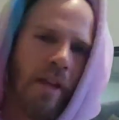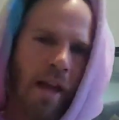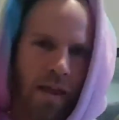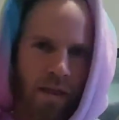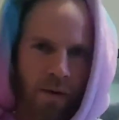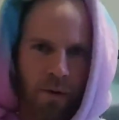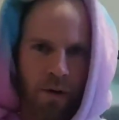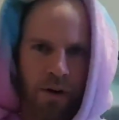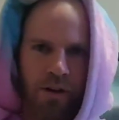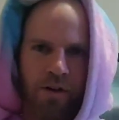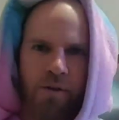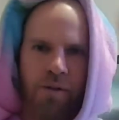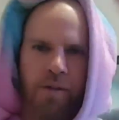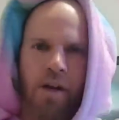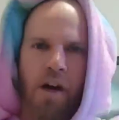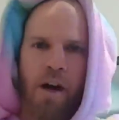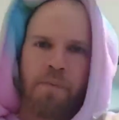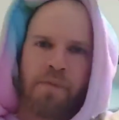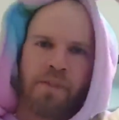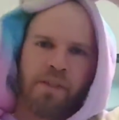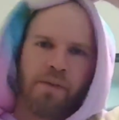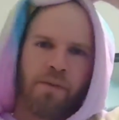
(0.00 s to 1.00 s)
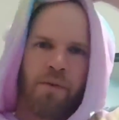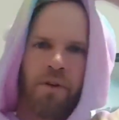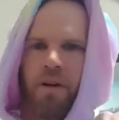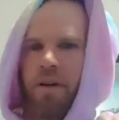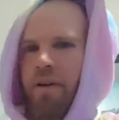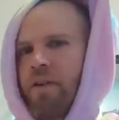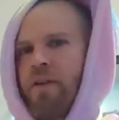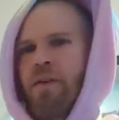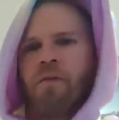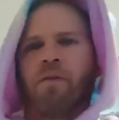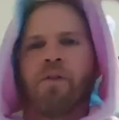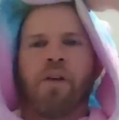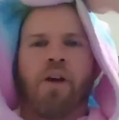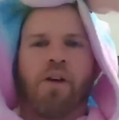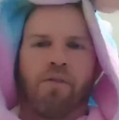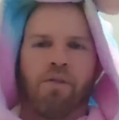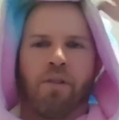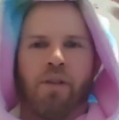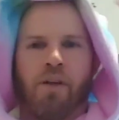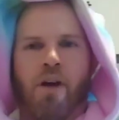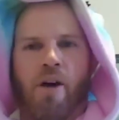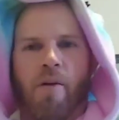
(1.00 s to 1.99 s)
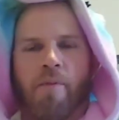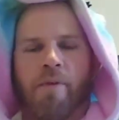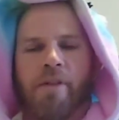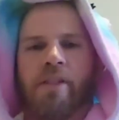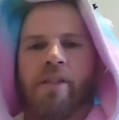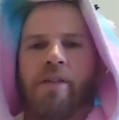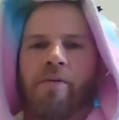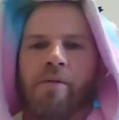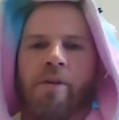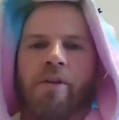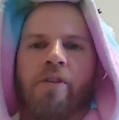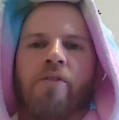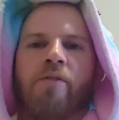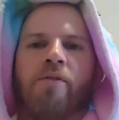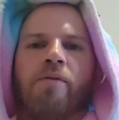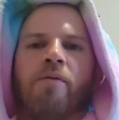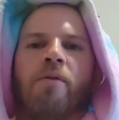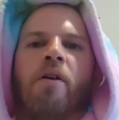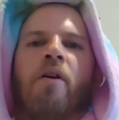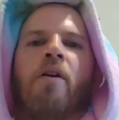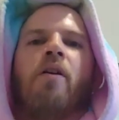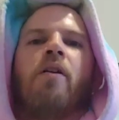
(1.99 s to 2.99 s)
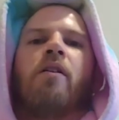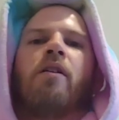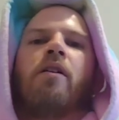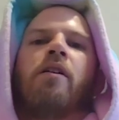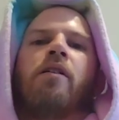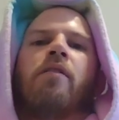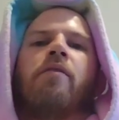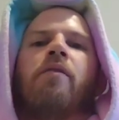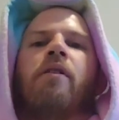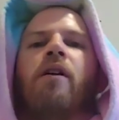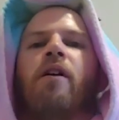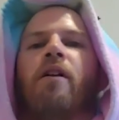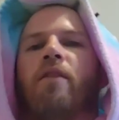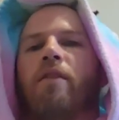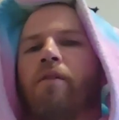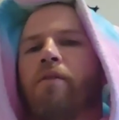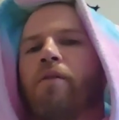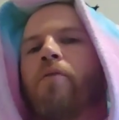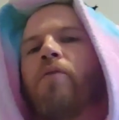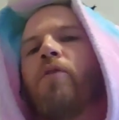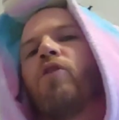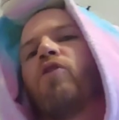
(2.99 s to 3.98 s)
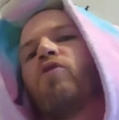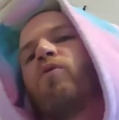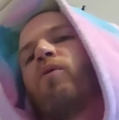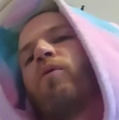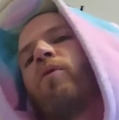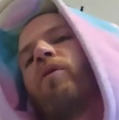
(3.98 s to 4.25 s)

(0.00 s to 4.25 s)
And then we're going to do the opposite. We're going to do kind of the reverse